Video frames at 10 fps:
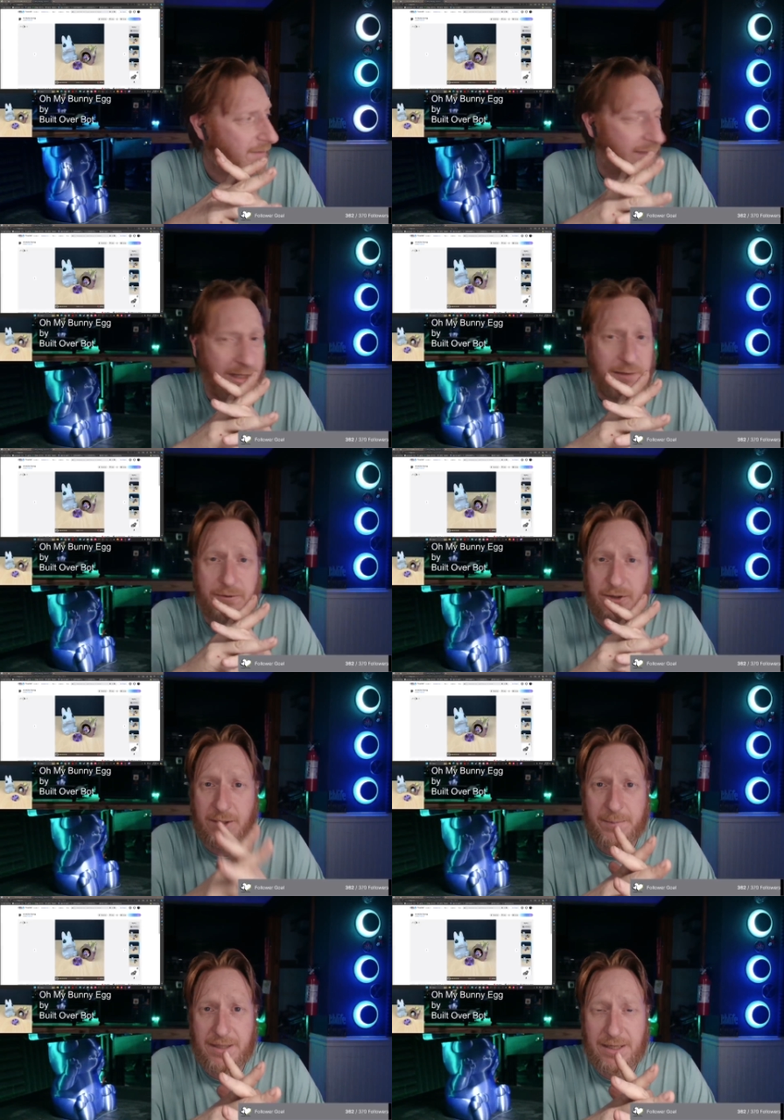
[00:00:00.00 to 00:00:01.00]
Thank you for
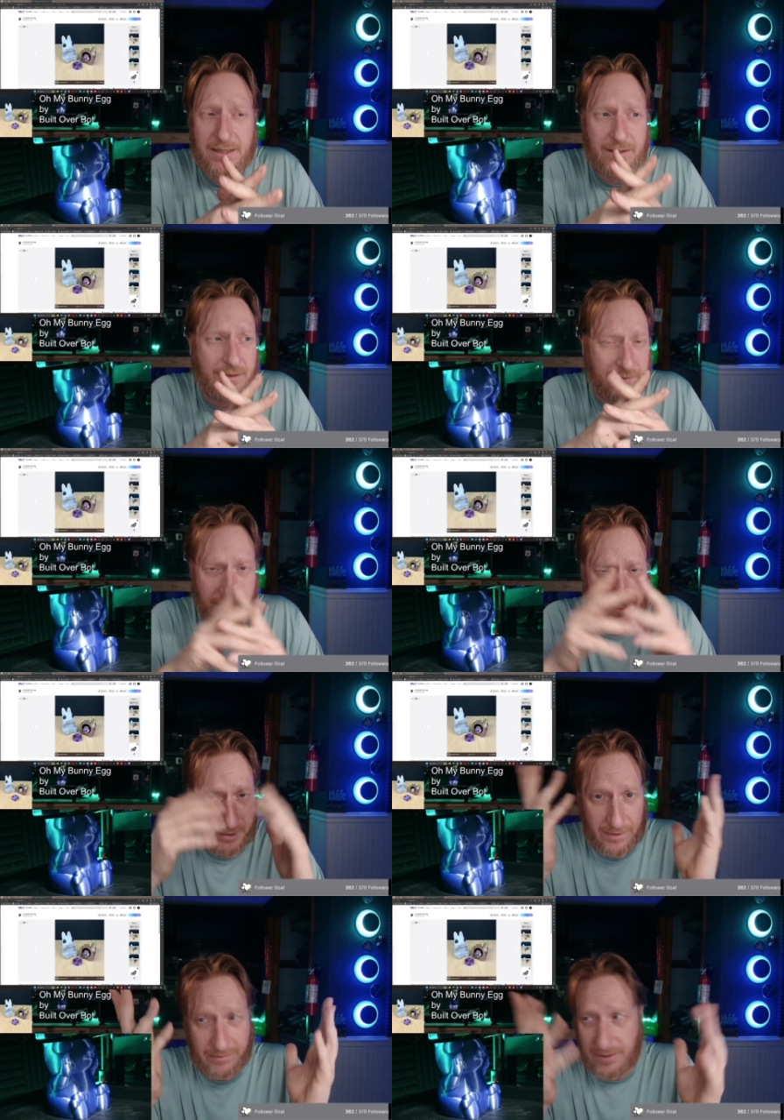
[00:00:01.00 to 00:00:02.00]
jumping in and listening to my
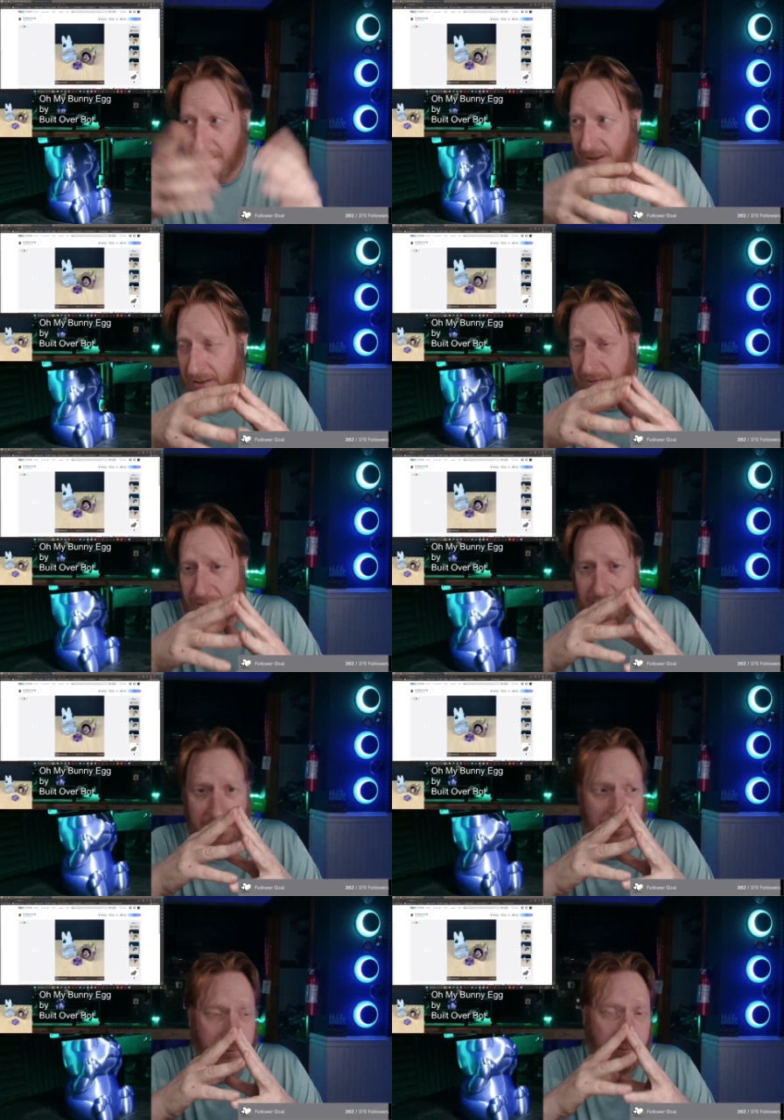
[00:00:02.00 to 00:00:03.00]
crazy ideas.
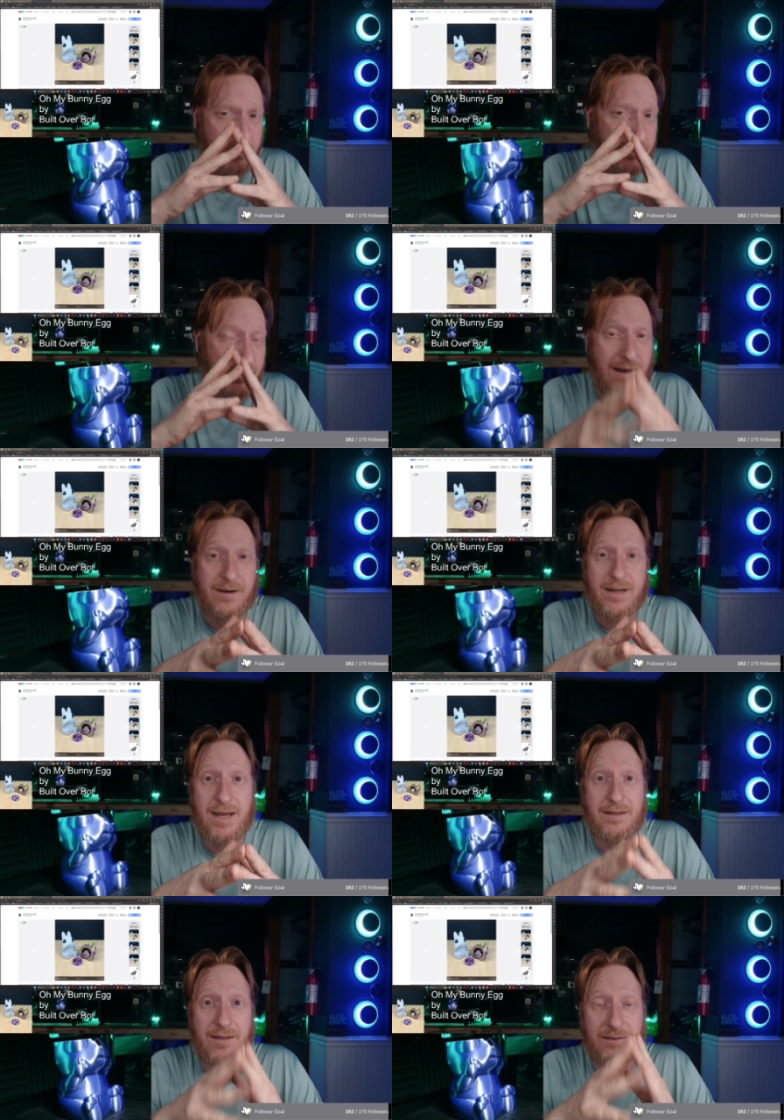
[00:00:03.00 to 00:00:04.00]

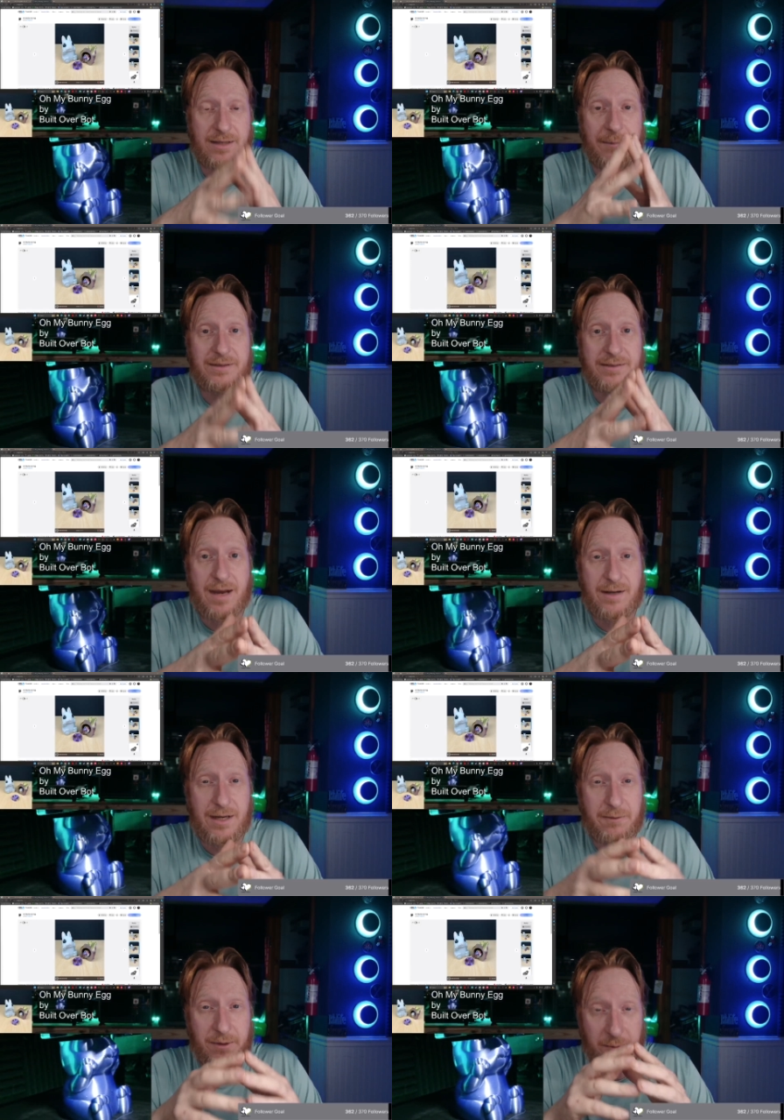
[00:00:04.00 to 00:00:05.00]
This coming
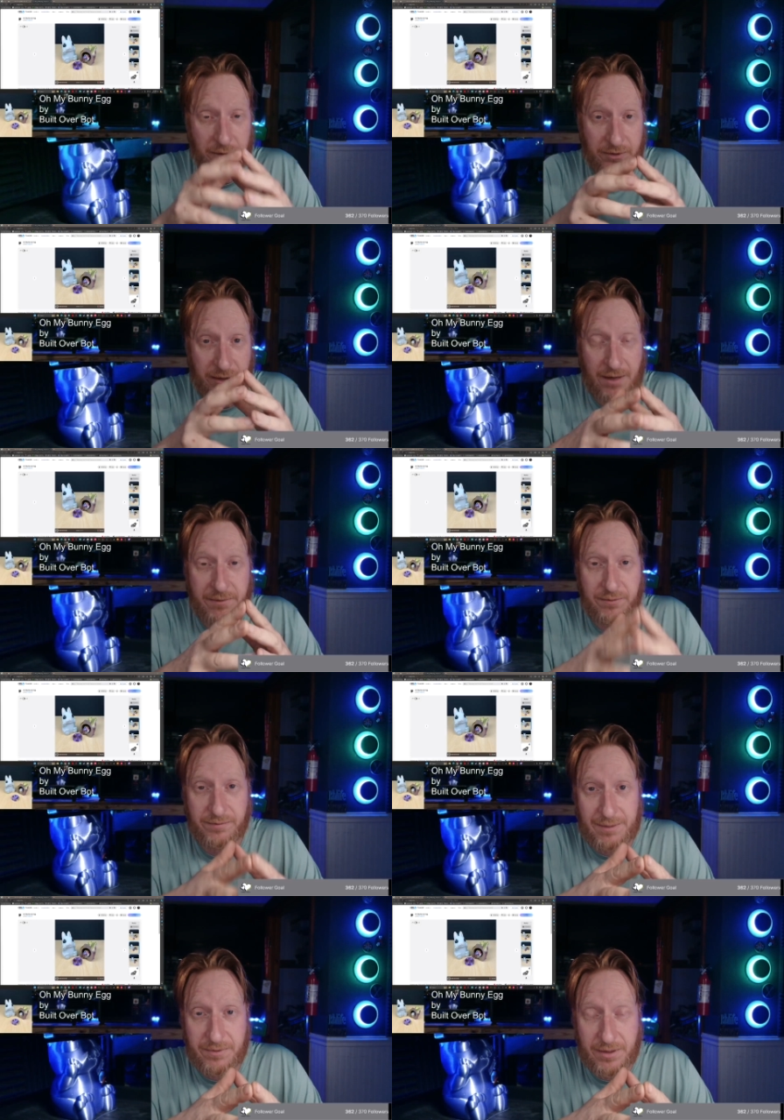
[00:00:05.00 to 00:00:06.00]
Saturday, we will set off the
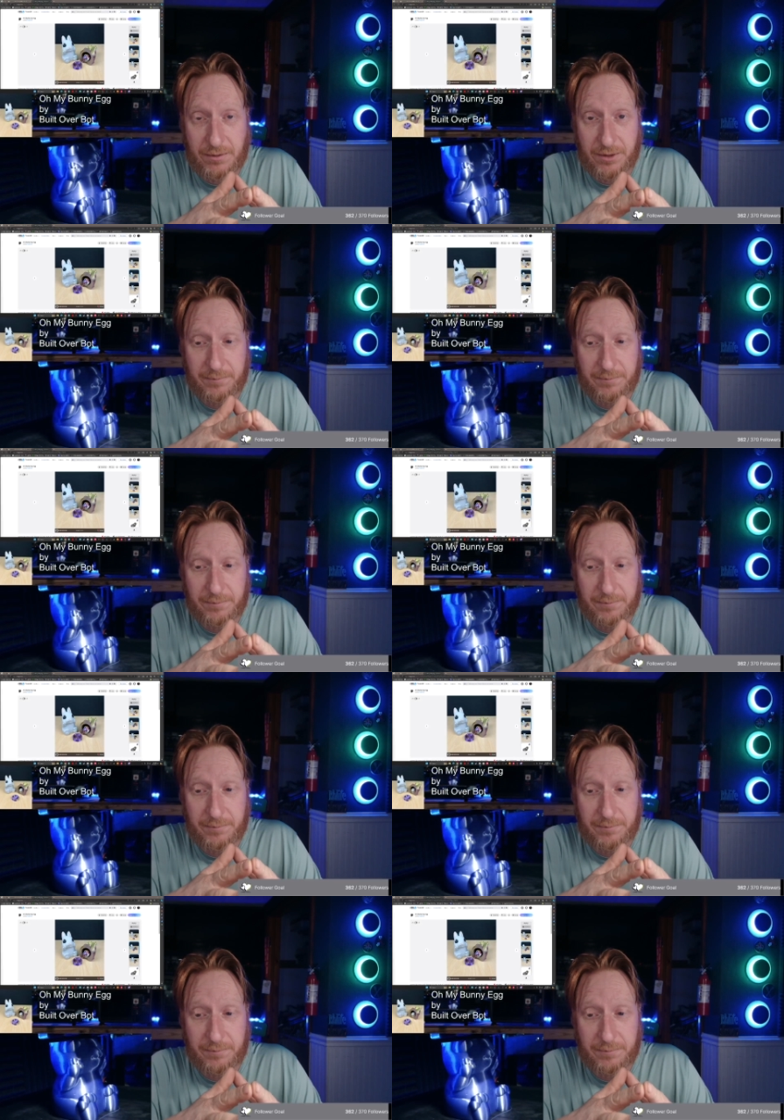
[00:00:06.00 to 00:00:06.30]
flamethrower.